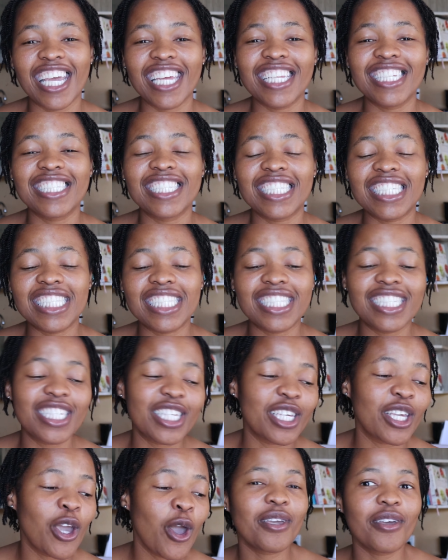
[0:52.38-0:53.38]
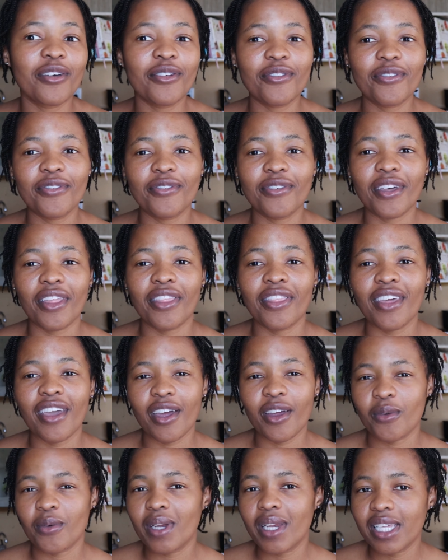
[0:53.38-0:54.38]
challenge and see if they're
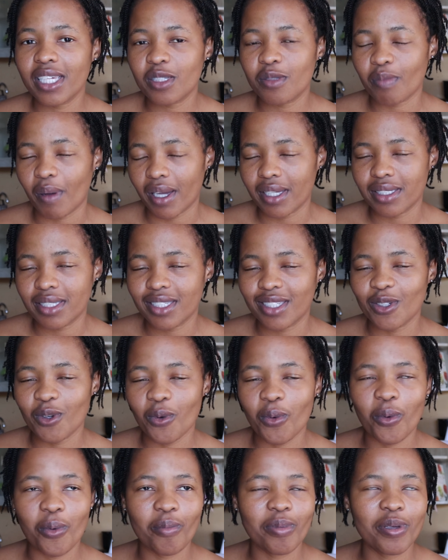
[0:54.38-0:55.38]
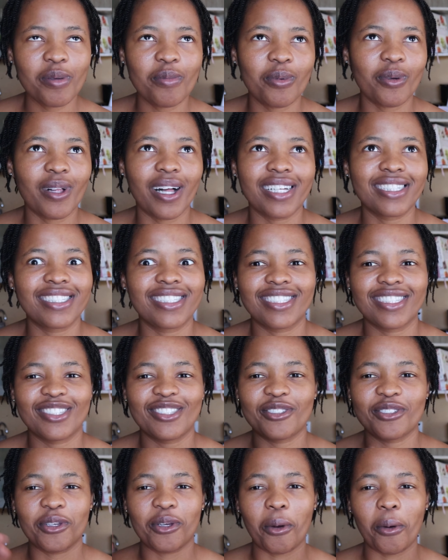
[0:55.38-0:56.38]
really spicy or people are just,
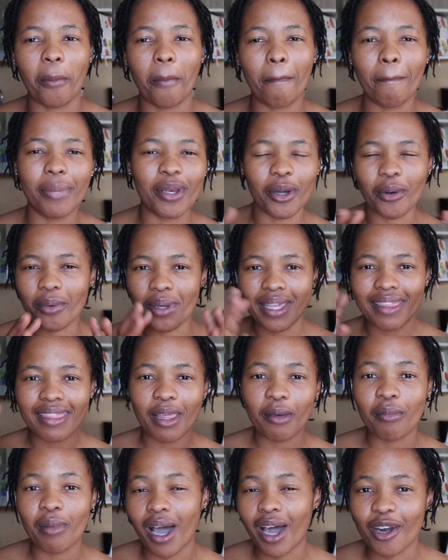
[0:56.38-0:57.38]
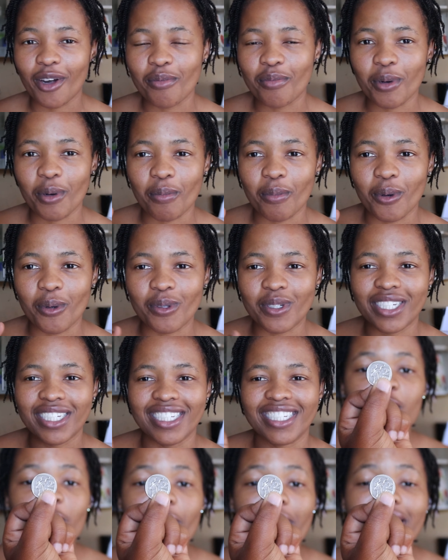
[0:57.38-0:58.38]
you know, blowing them out of proportion.
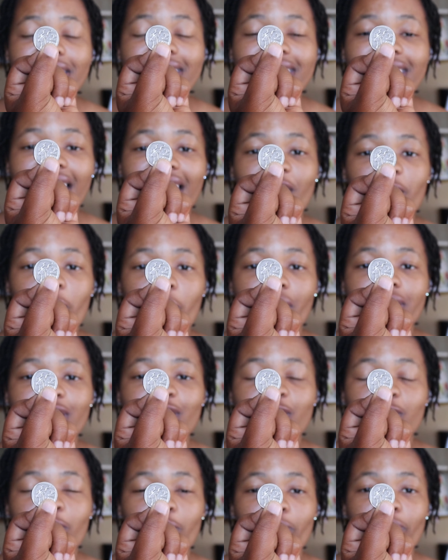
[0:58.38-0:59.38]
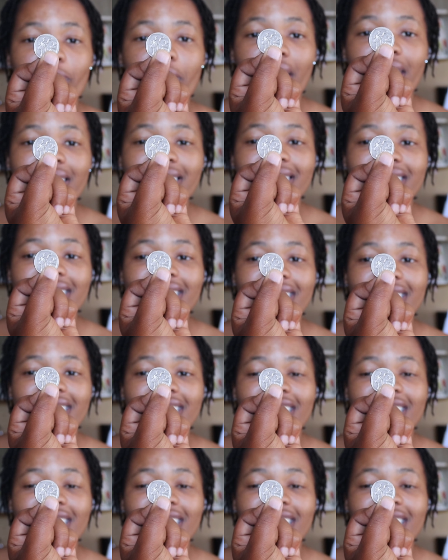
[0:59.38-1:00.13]
So my son wants to bet